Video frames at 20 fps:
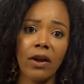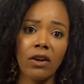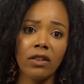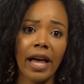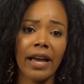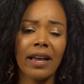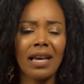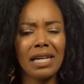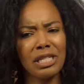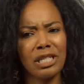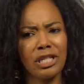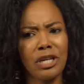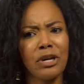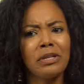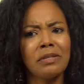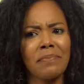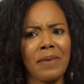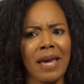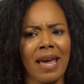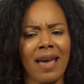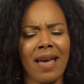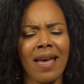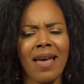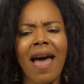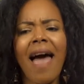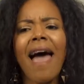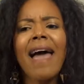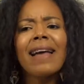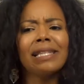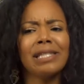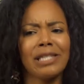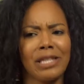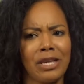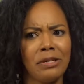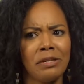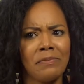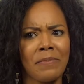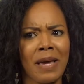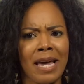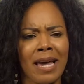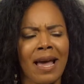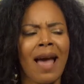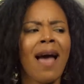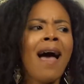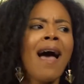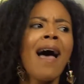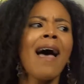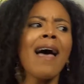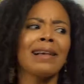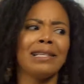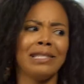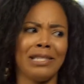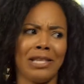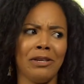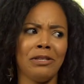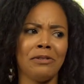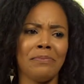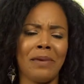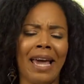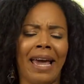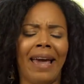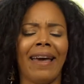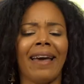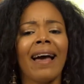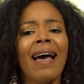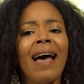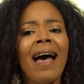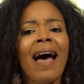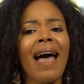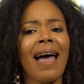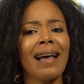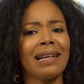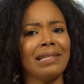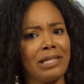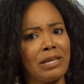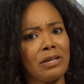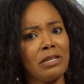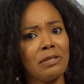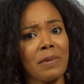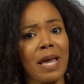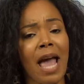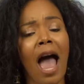and they're like, excuse me, excuse me, excuse me, excuse